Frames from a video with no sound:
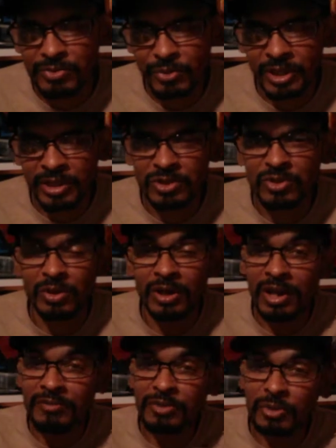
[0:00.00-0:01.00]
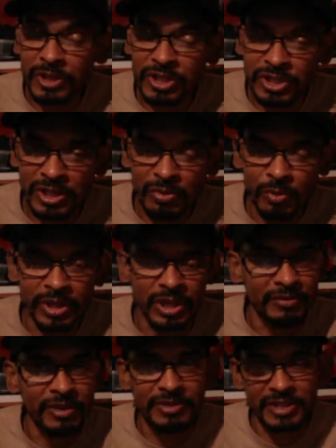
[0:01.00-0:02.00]
We're going to live Twitch it. We're
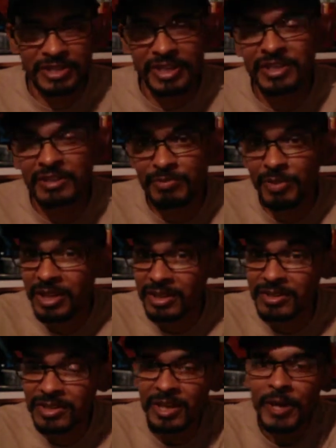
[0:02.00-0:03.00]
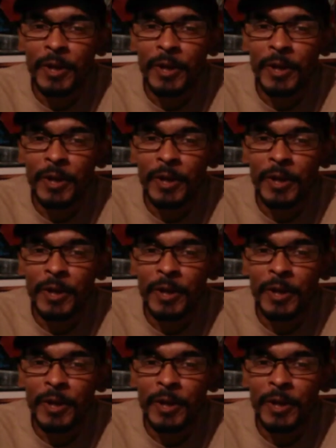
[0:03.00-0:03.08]
going to, as I said, speakers.